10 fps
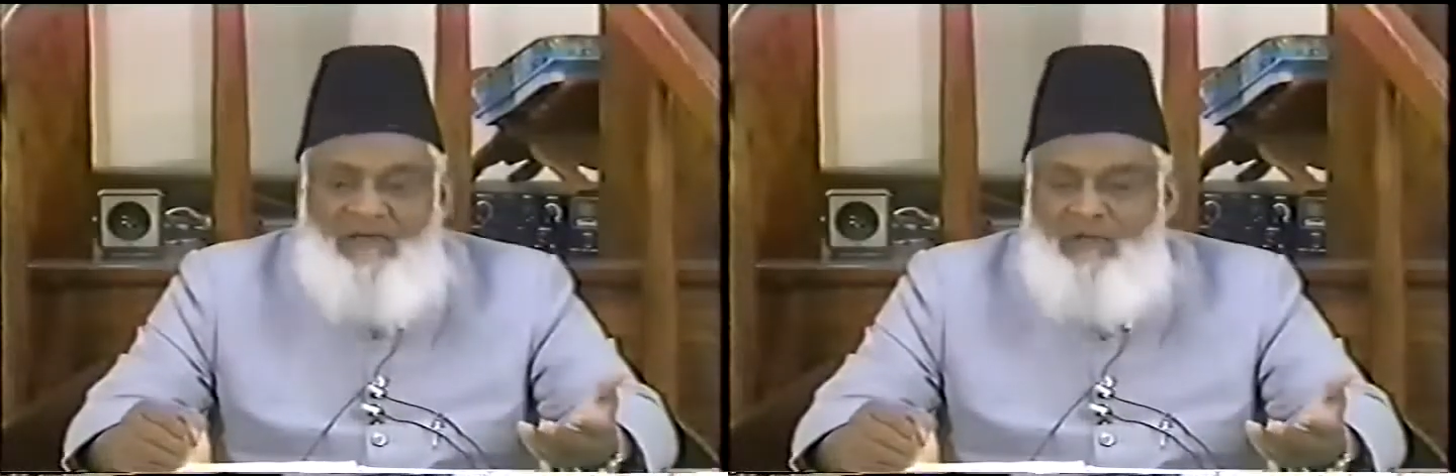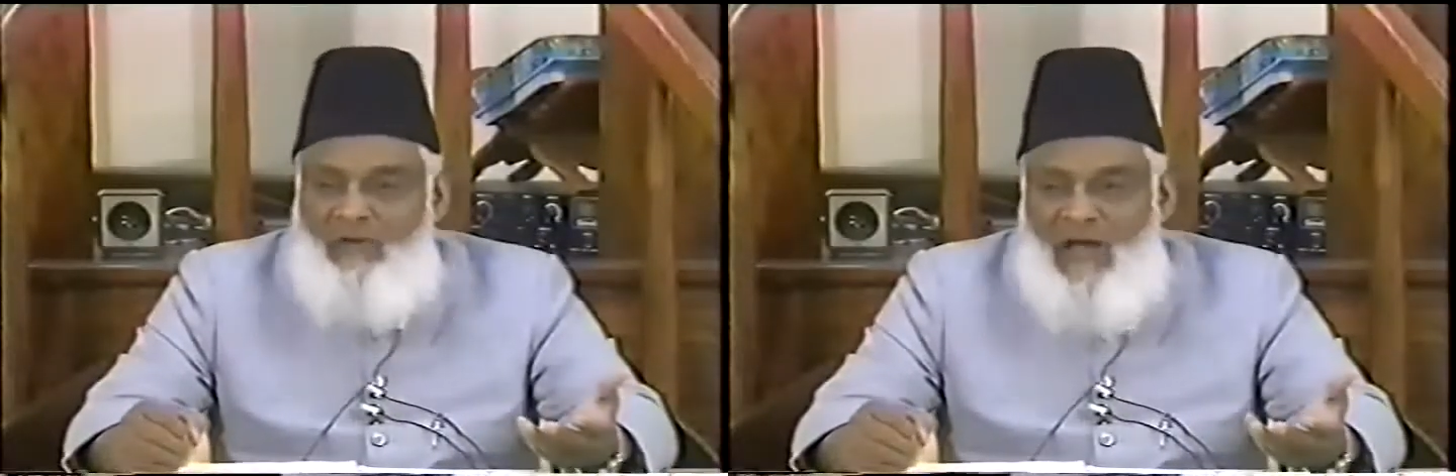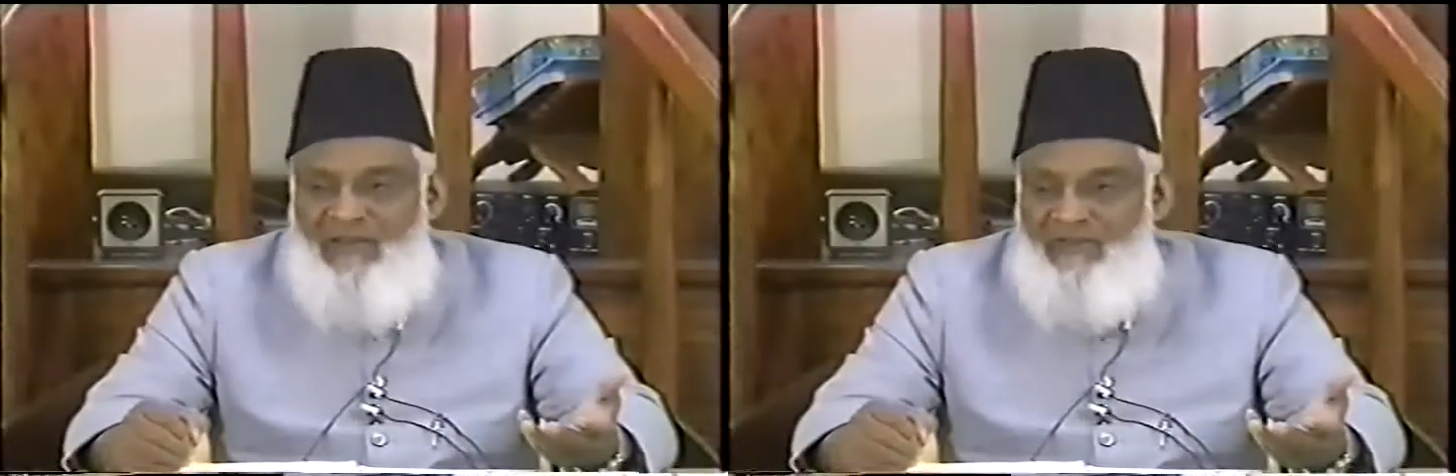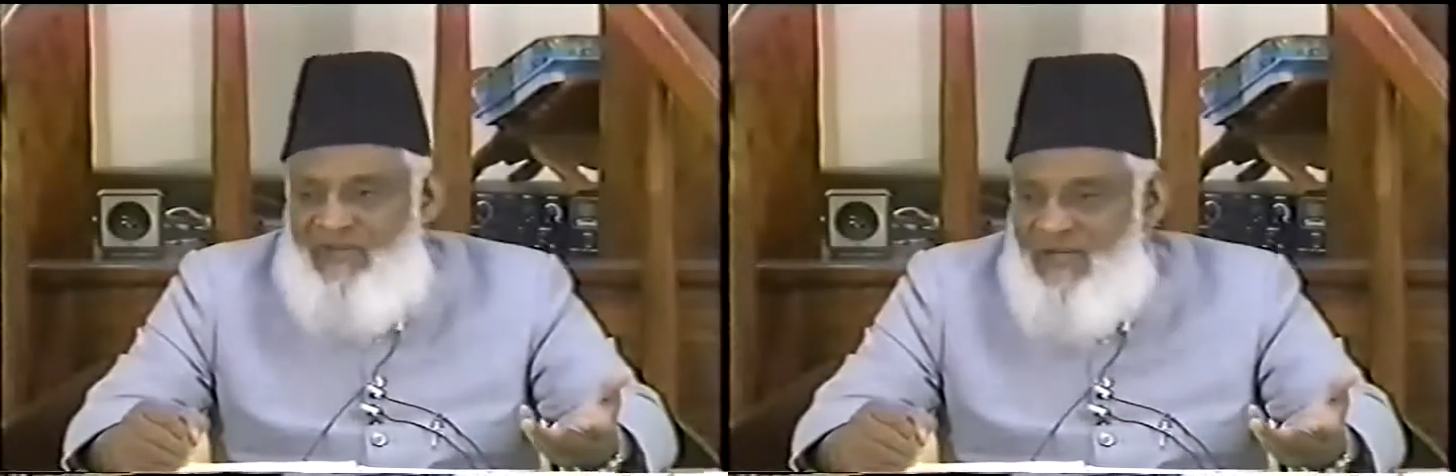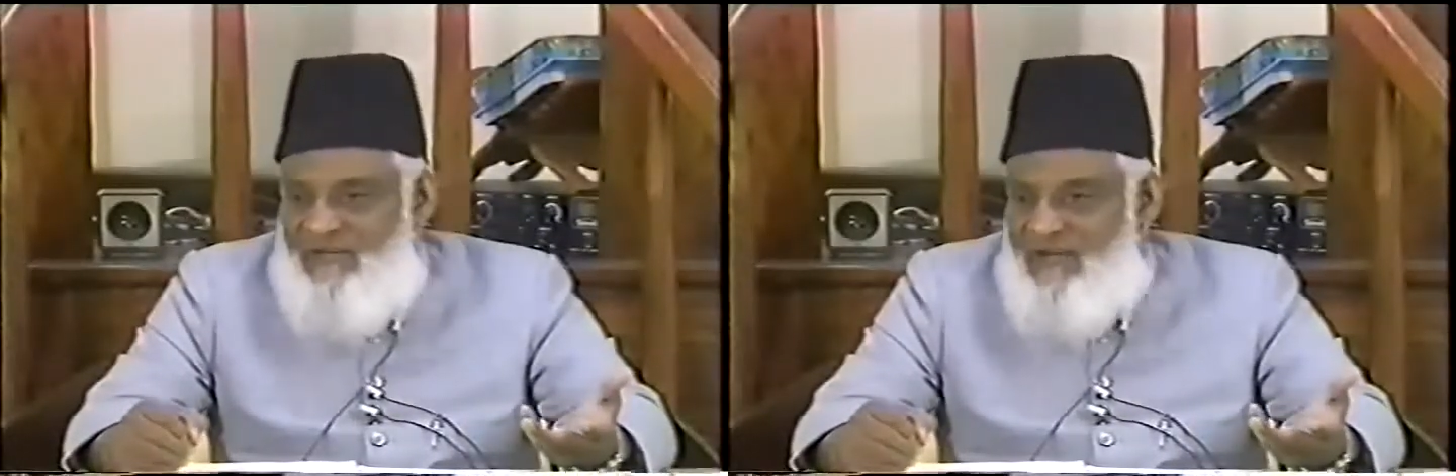the Quran
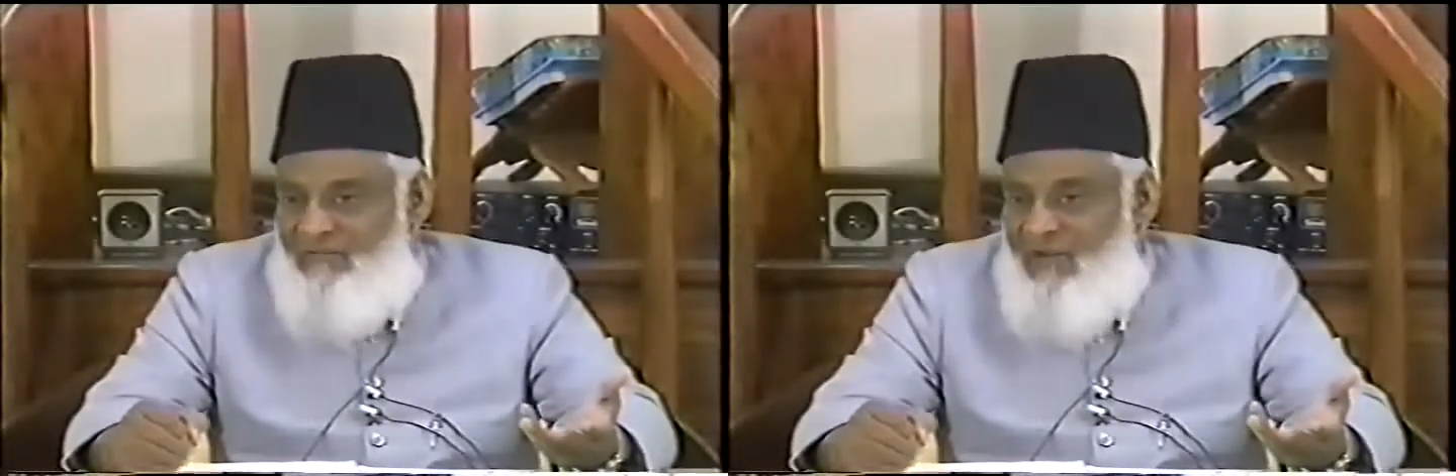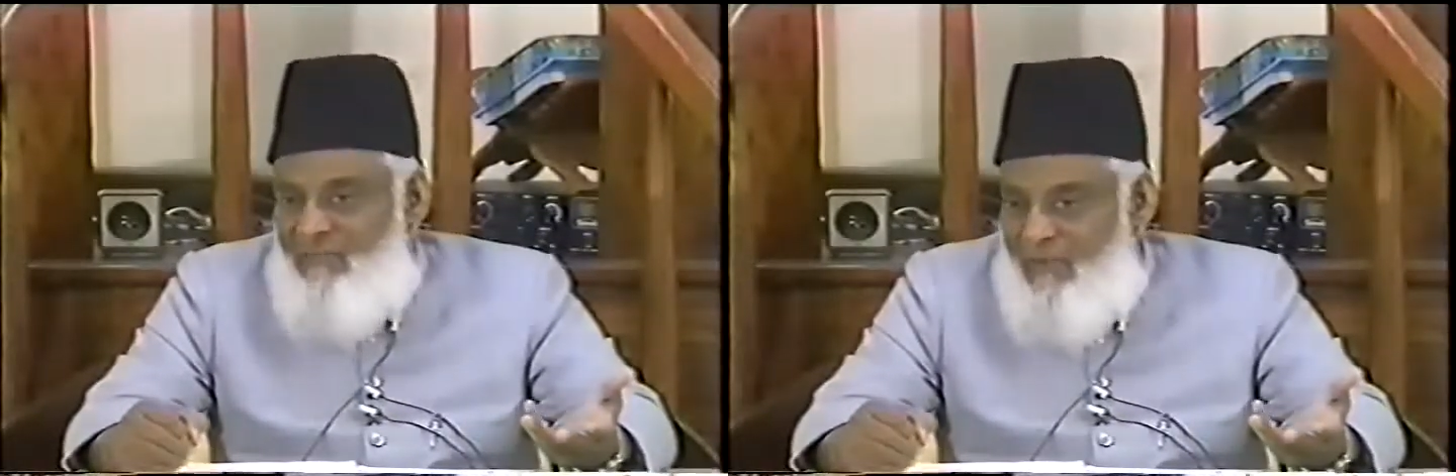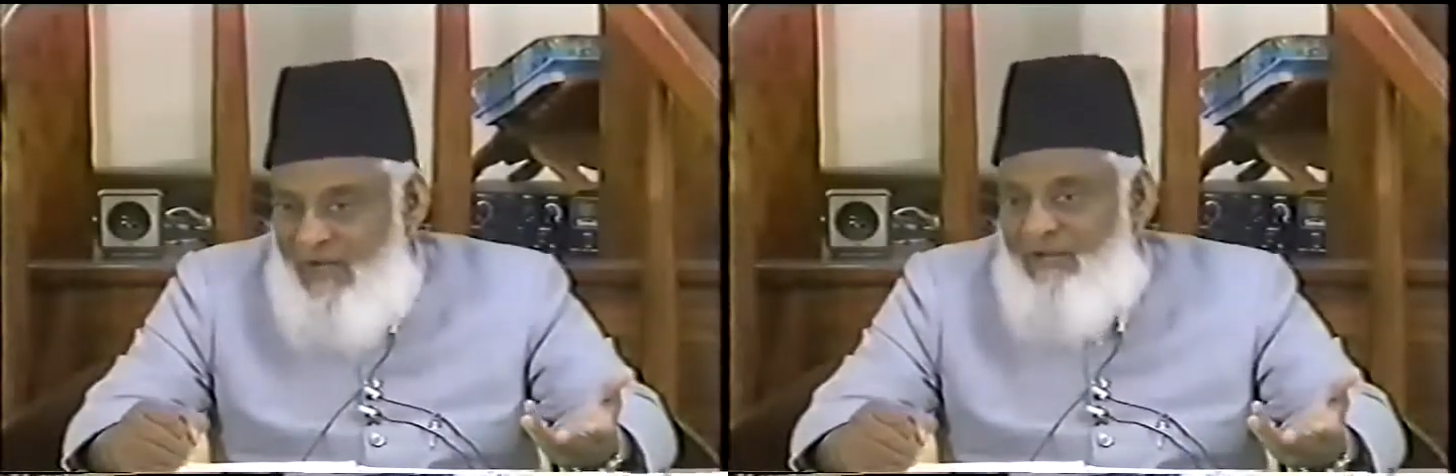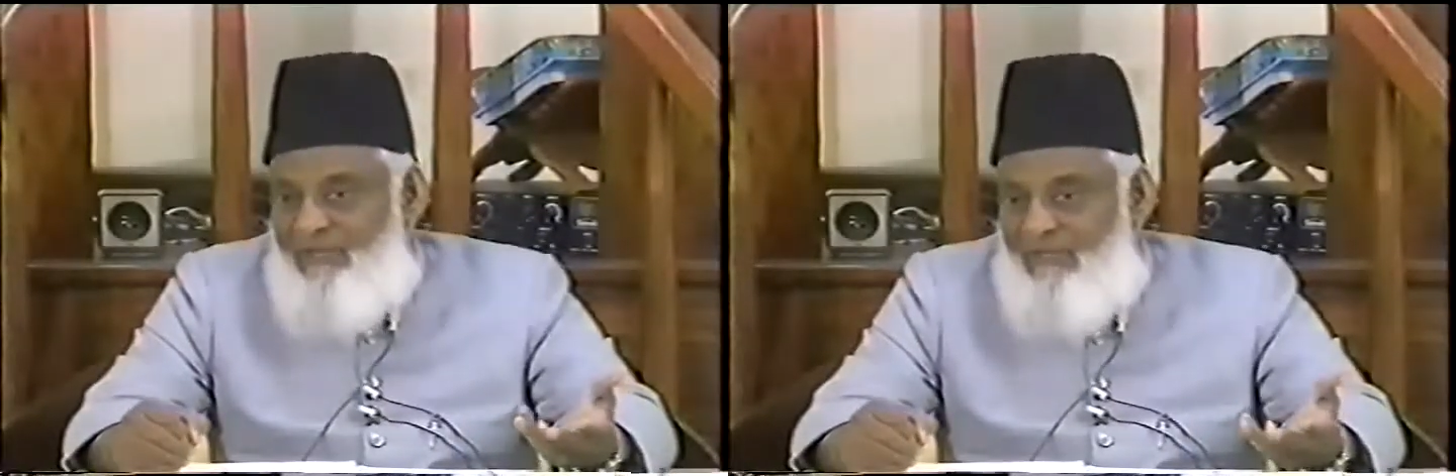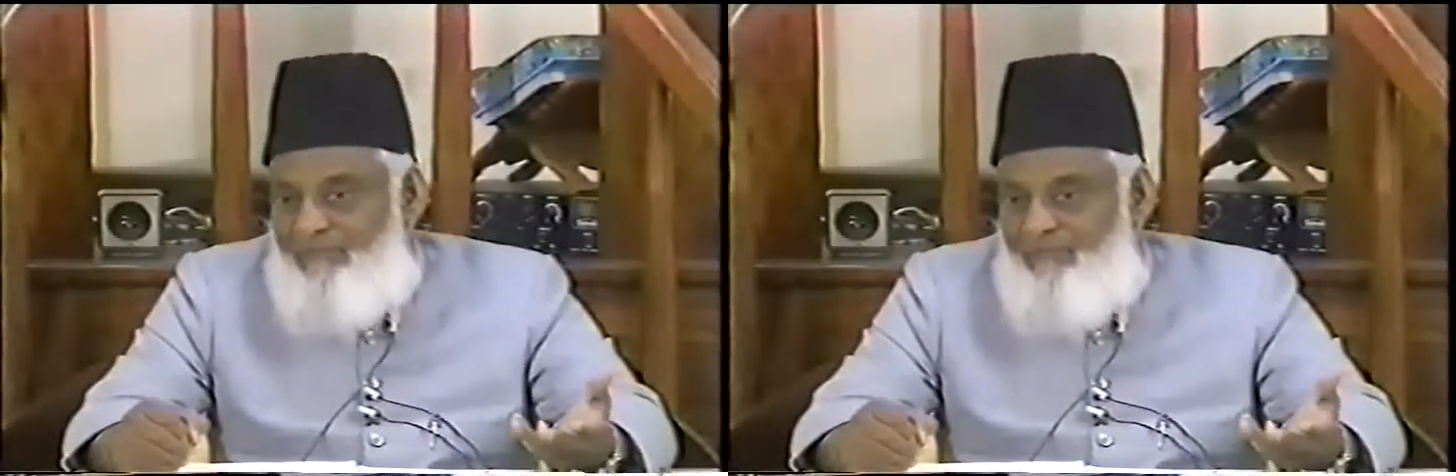says at one
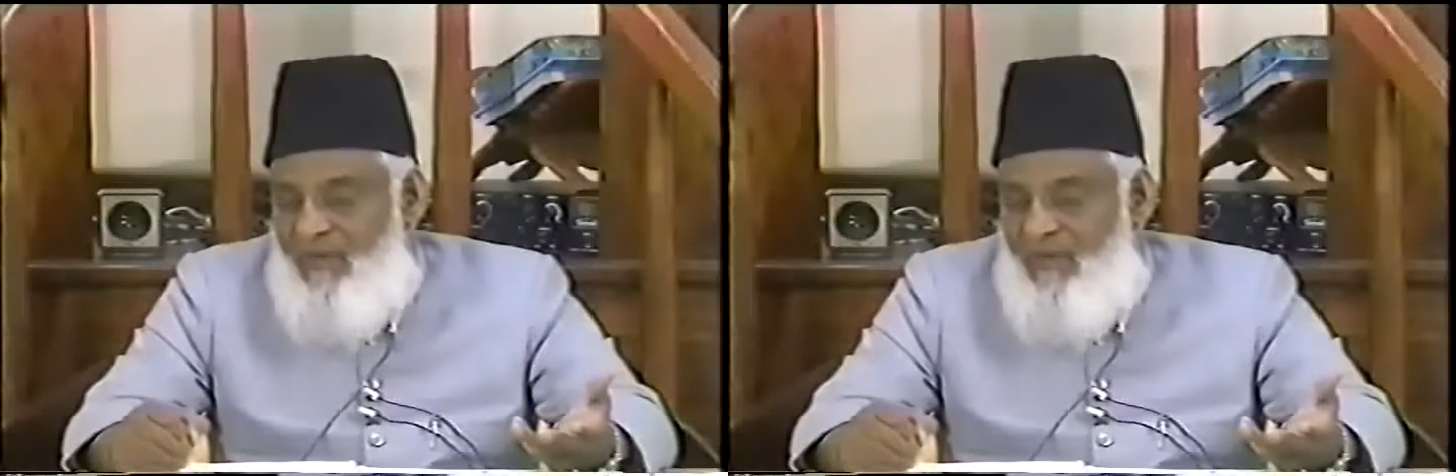place,